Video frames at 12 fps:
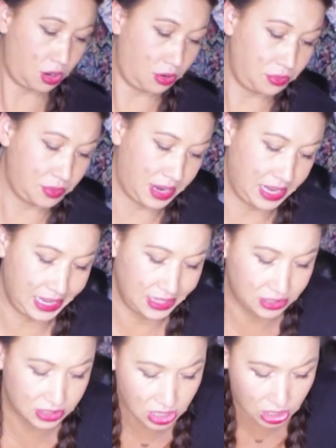Alrighty,
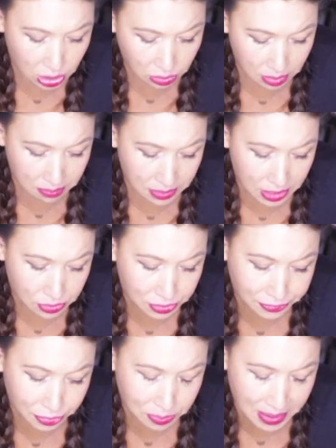so
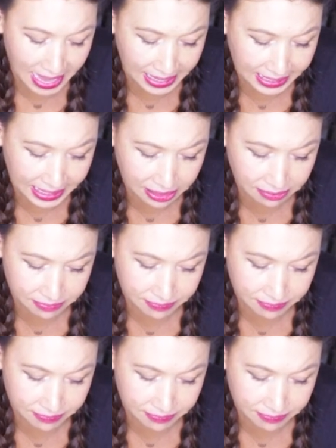beautiful packing.